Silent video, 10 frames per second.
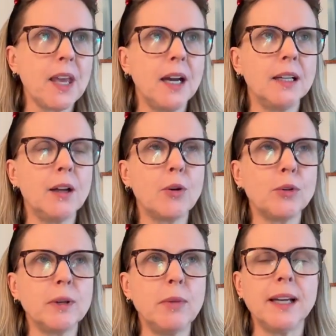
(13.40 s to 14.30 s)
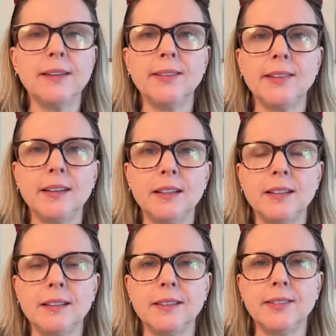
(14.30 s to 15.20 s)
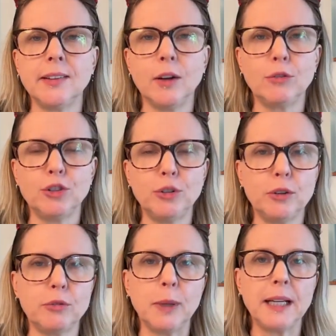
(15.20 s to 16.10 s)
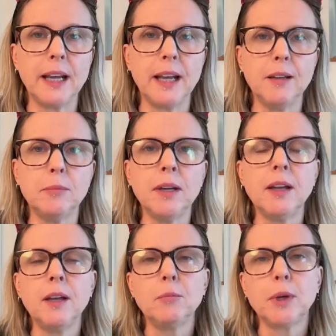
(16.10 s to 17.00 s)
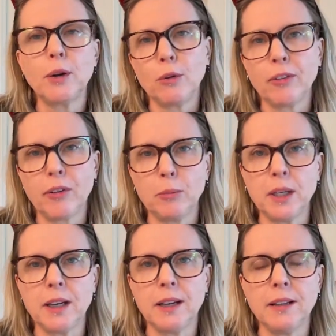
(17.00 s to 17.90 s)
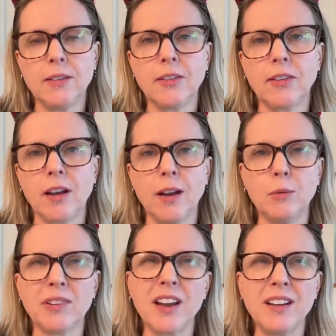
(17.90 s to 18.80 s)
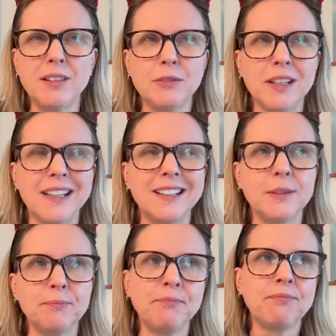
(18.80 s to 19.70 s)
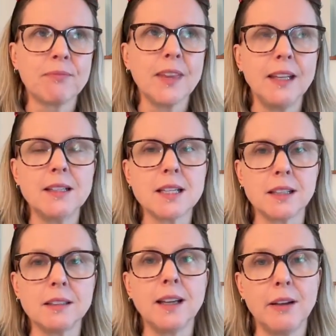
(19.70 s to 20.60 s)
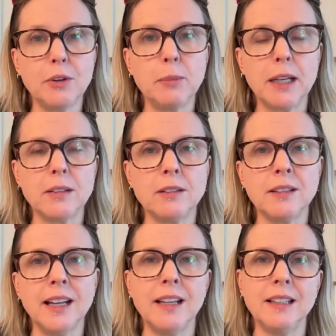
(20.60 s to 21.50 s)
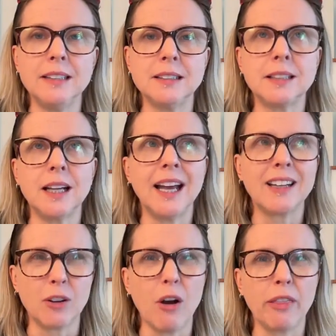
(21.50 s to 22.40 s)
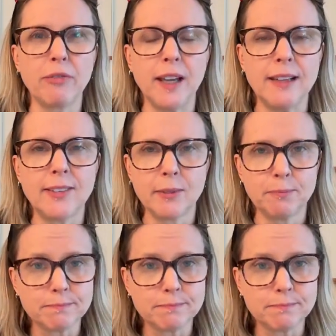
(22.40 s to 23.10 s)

not only because it is an offshoot of my name, but also because I was kind of like into heavy metal and I had a goth phase.